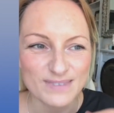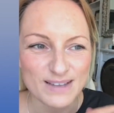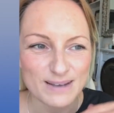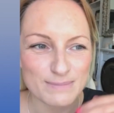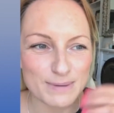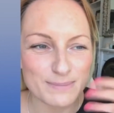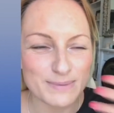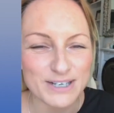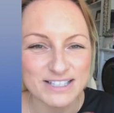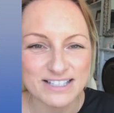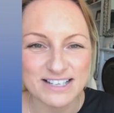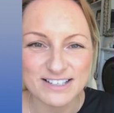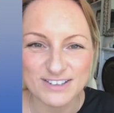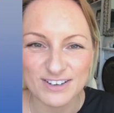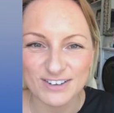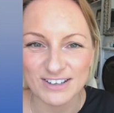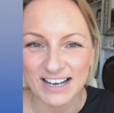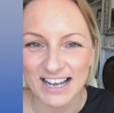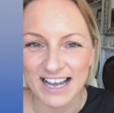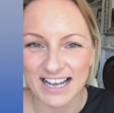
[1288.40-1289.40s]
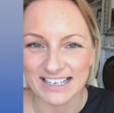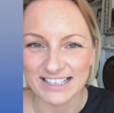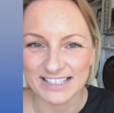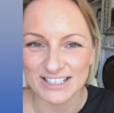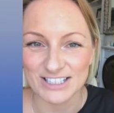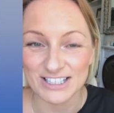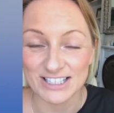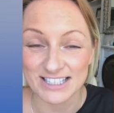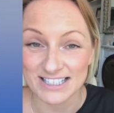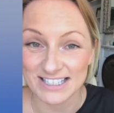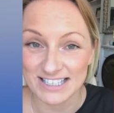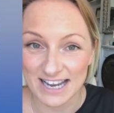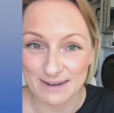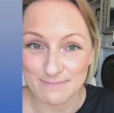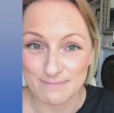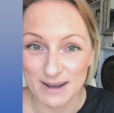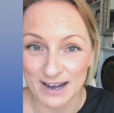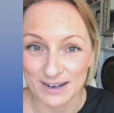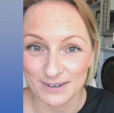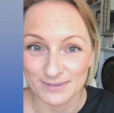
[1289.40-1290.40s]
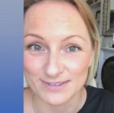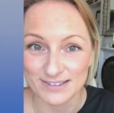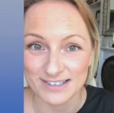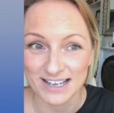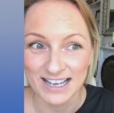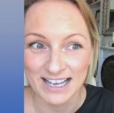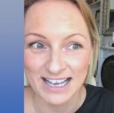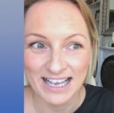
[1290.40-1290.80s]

But because it's online, it's just £10.